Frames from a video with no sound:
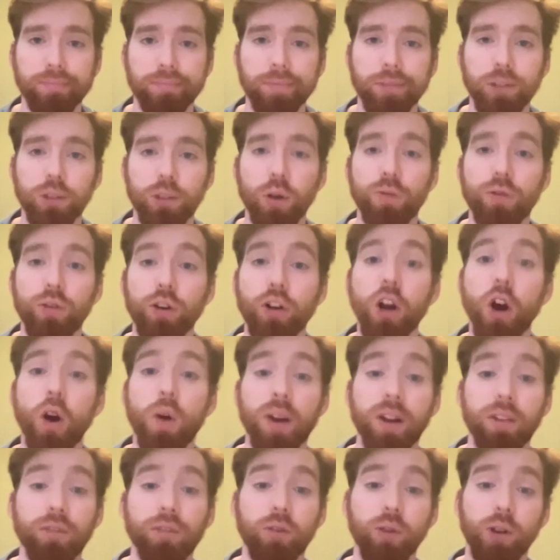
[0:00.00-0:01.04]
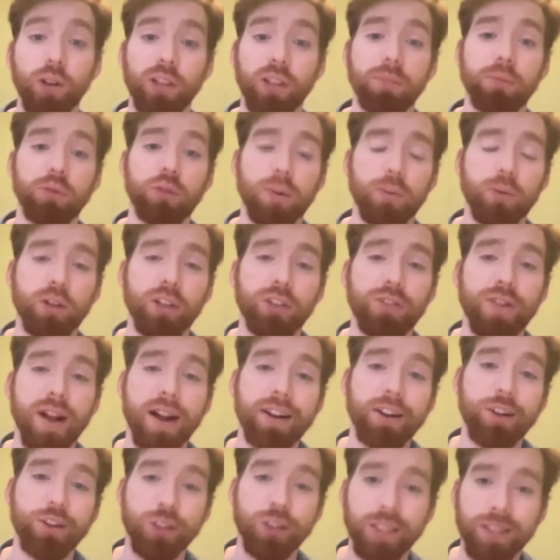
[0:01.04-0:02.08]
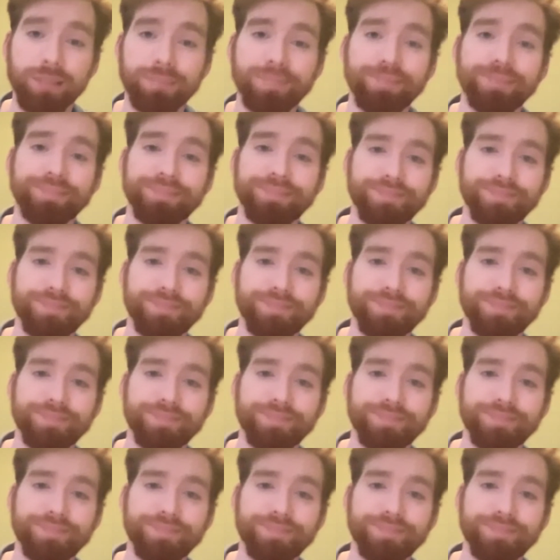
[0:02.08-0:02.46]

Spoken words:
So if you're going for a subscription strategy,